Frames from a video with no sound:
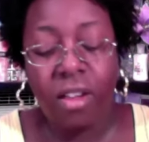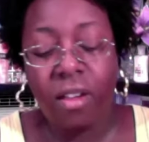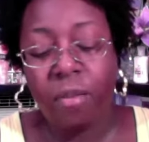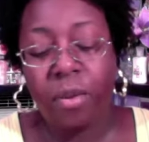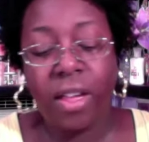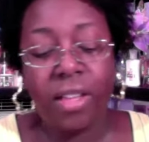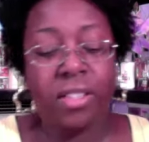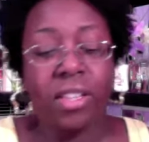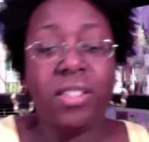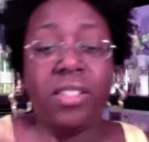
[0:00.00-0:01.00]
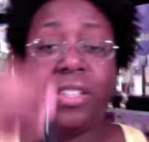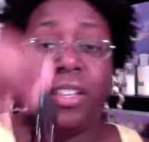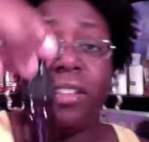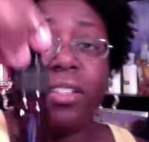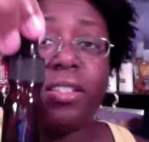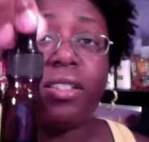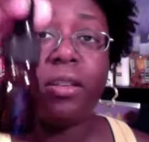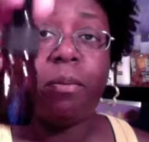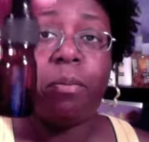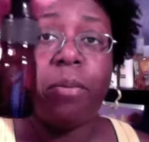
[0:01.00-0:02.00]
But it's still, this is a
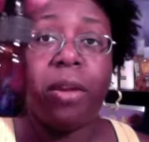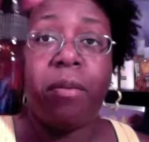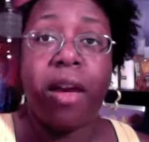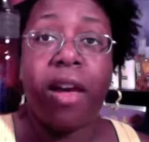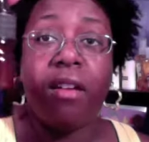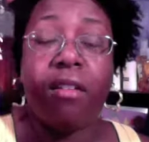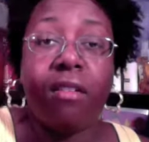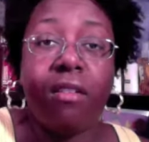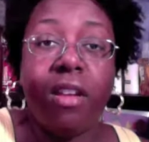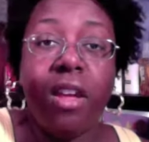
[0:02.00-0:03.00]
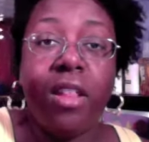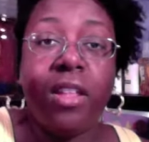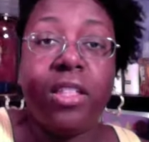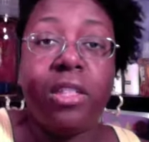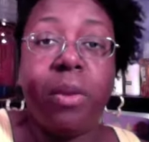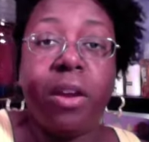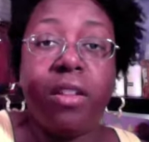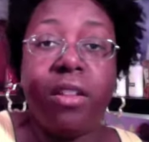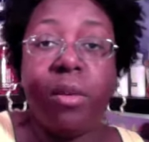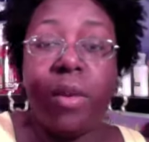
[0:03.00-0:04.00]
big bottle. This is bigger
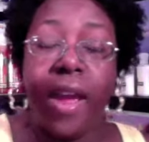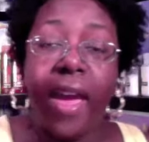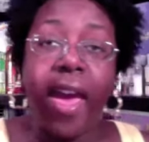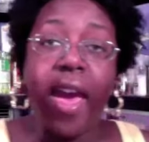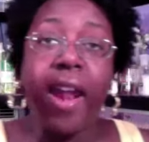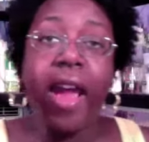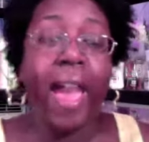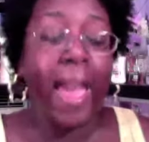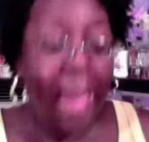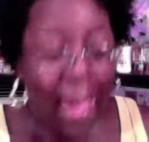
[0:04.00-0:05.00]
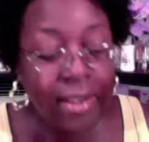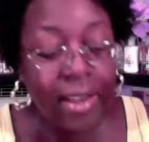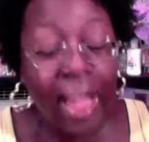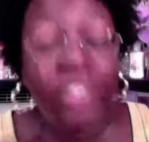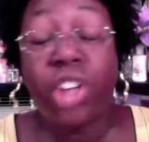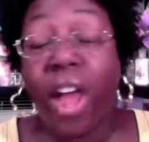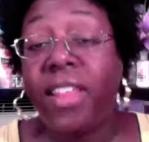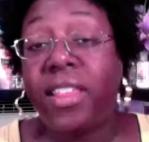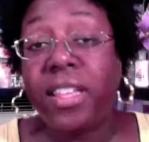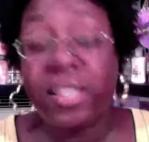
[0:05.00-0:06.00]
than the one I had. I tried
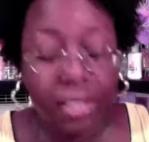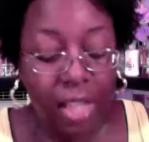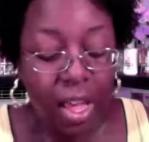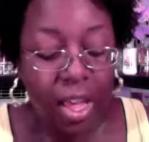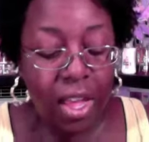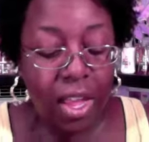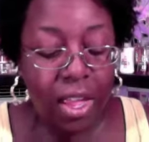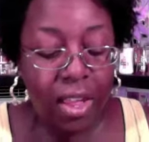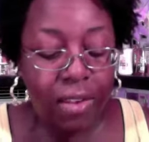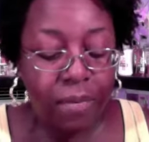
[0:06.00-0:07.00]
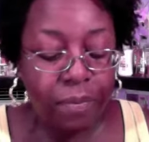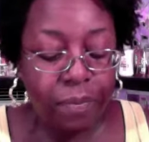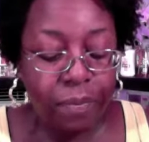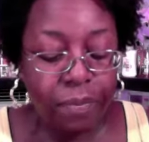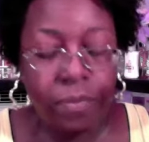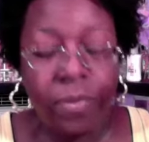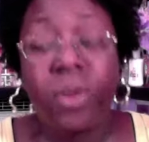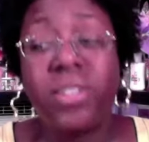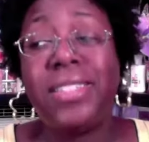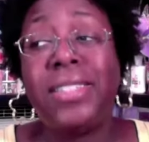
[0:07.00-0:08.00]
this, and there
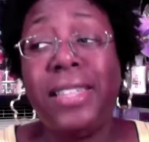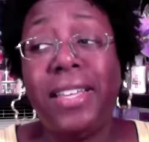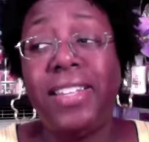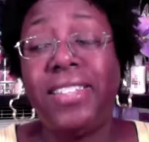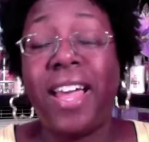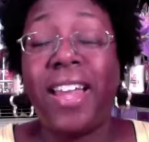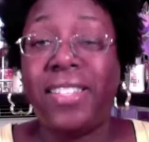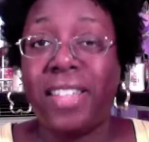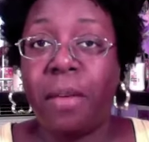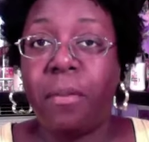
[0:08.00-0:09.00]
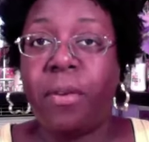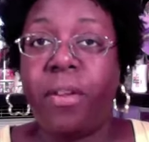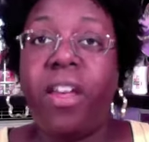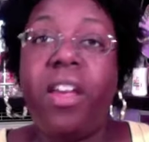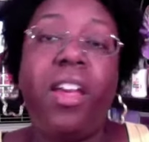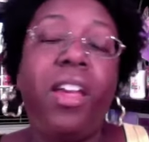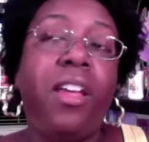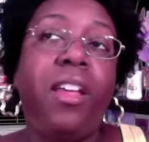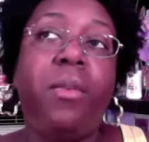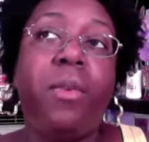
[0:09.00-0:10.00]
was a teeny tiny sample
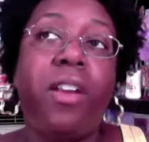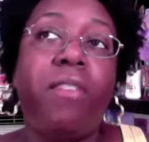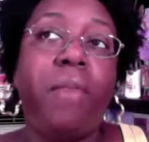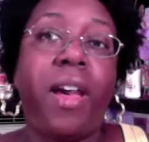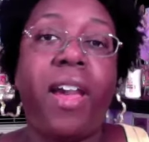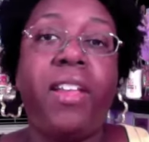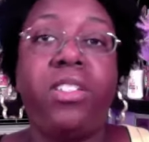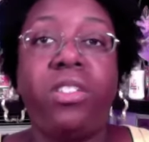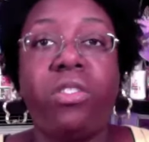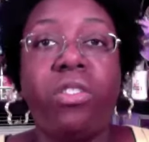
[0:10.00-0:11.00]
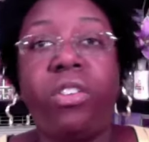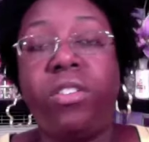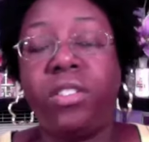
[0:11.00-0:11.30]
in one of my Sephora.